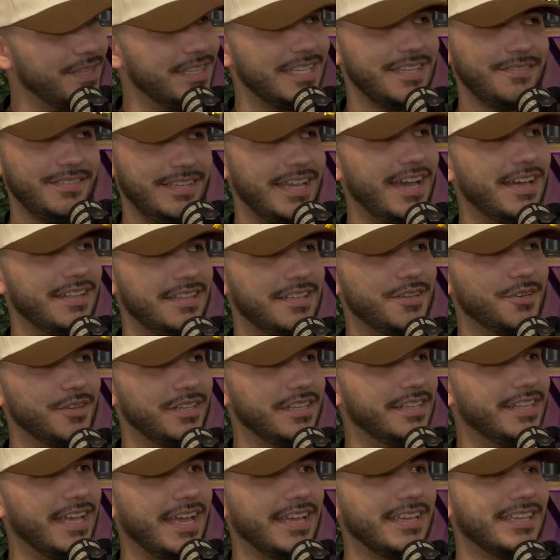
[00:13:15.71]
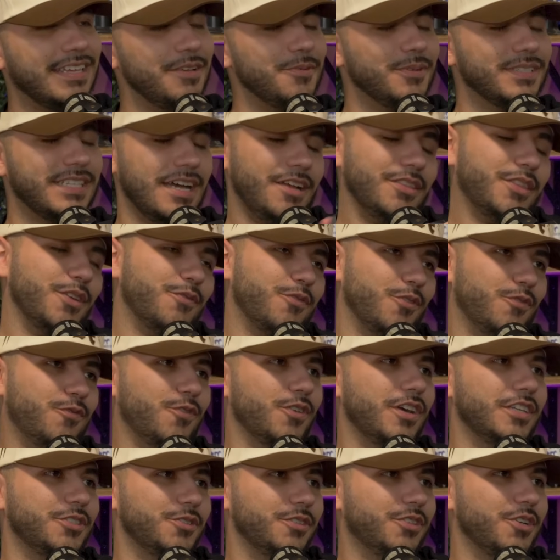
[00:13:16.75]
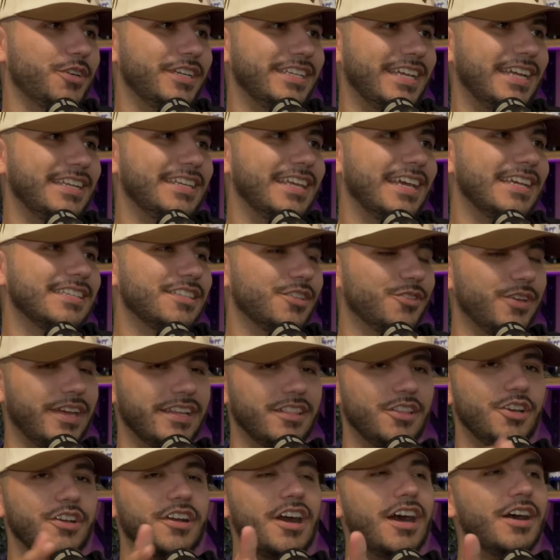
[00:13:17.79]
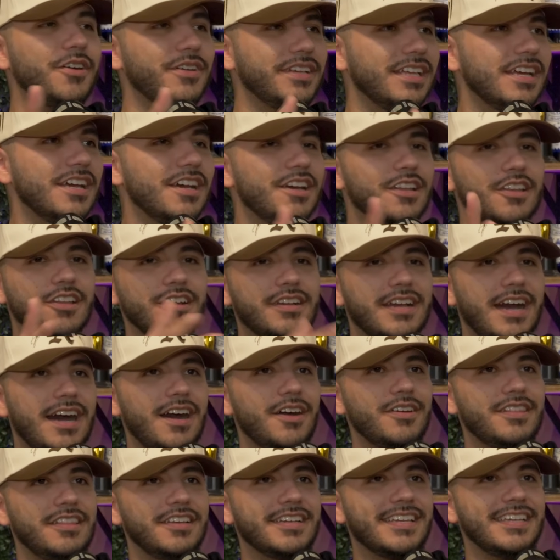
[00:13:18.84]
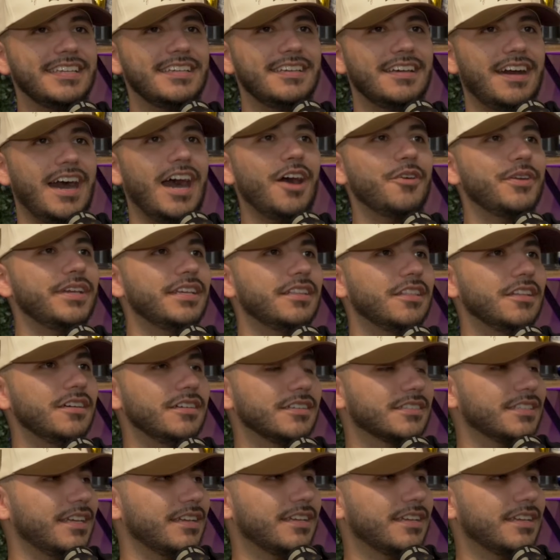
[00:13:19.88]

believe. Yeah, literally, that he was out there for 438 days, and but, like, look how he, look how look at how he looks.